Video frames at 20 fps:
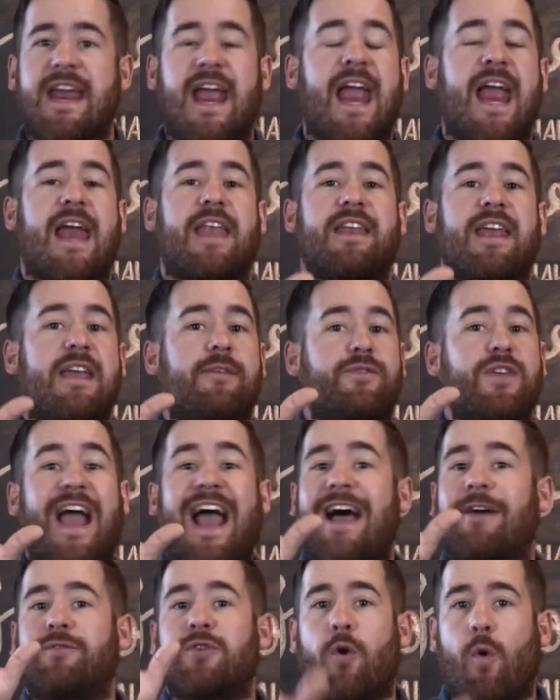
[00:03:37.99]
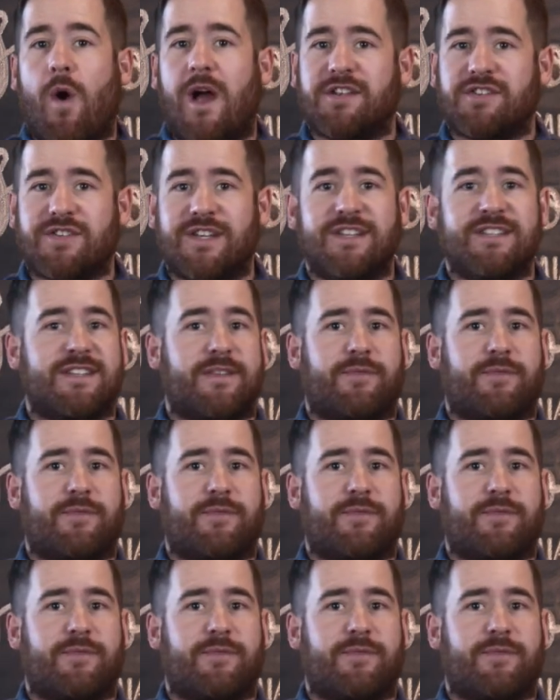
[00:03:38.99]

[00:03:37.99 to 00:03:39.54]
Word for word: And if you have questions,